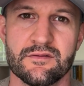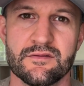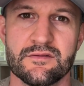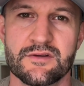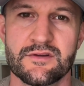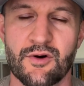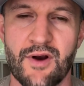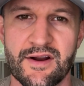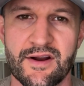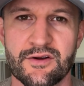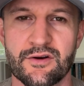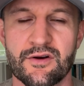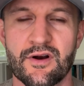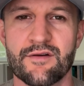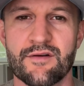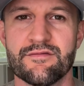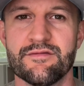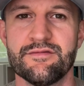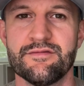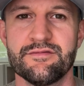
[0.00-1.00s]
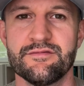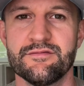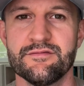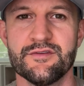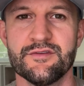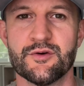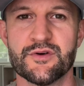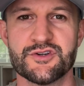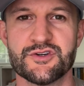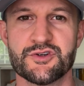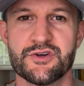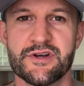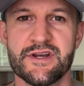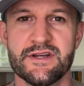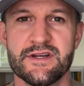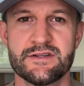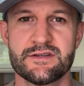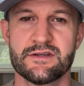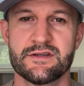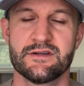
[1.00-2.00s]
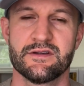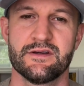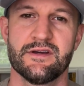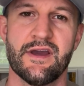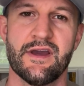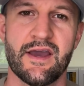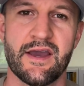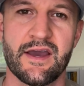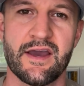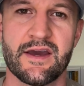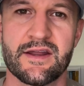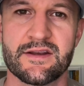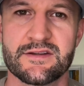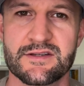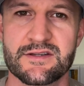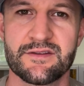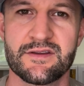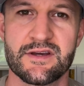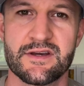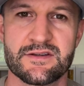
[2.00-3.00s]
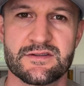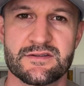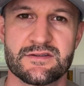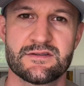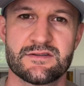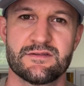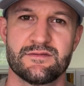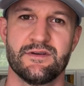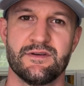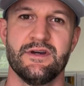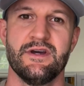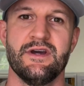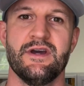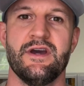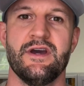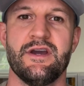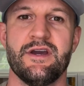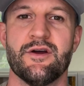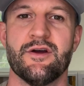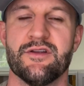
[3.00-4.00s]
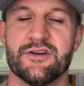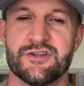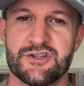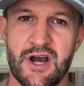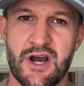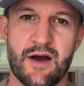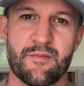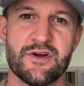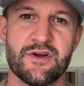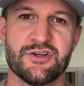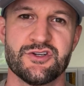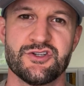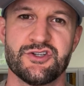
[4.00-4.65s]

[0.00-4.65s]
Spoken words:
director of the retreat, and Cynthia's, the shaman.